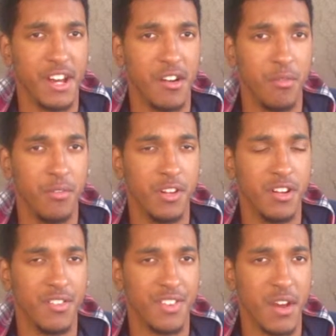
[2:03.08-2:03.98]
now, you know
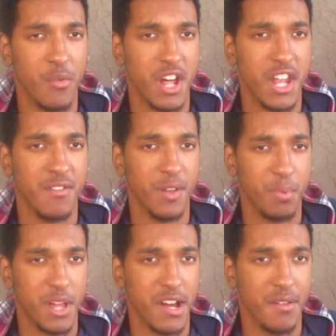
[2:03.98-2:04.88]
what I'm saying, we're not even a
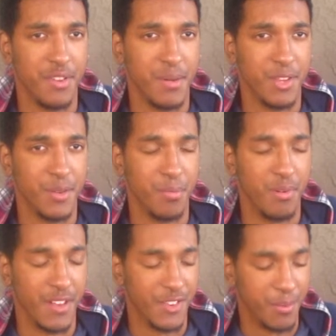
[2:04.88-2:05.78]
playoff team
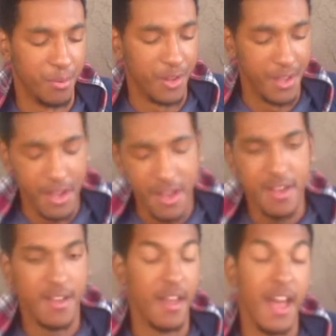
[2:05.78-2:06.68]
at this point,
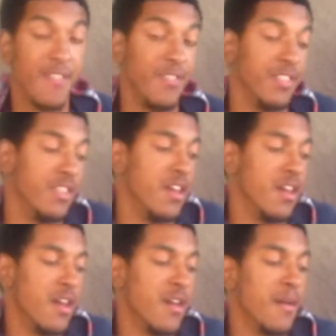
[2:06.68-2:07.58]
and
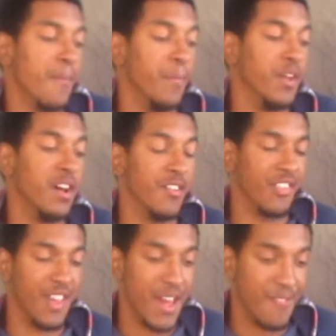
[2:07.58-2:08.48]
you know what I'm
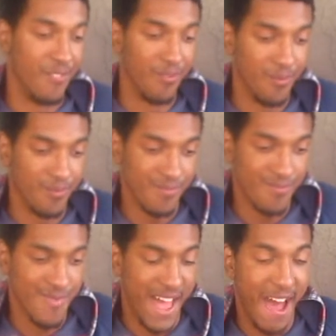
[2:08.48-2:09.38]
saying,
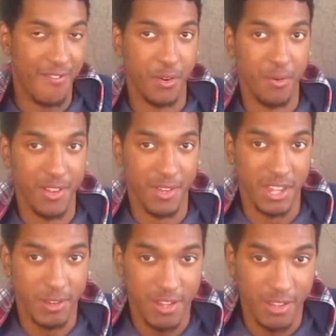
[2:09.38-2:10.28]
half of the reason
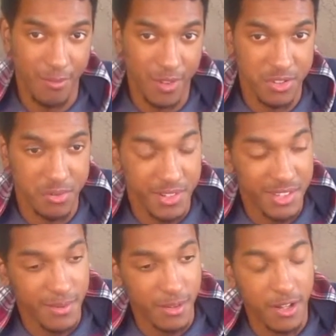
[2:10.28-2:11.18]
is because of
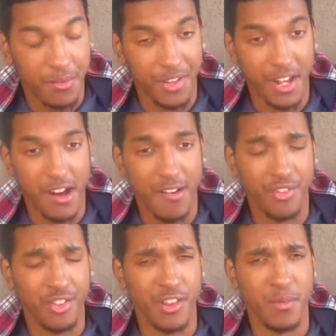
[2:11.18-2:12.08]
injuries, you know what I'm saying,
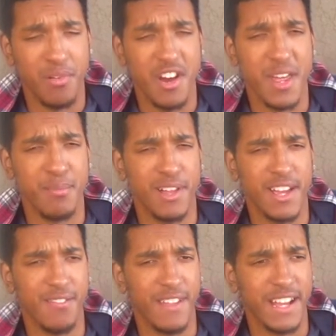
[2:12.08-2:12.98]
obviously LeBron ain't
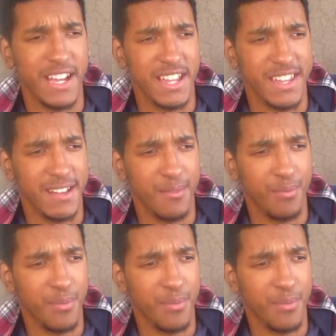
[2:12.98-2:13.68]
played in like goddamn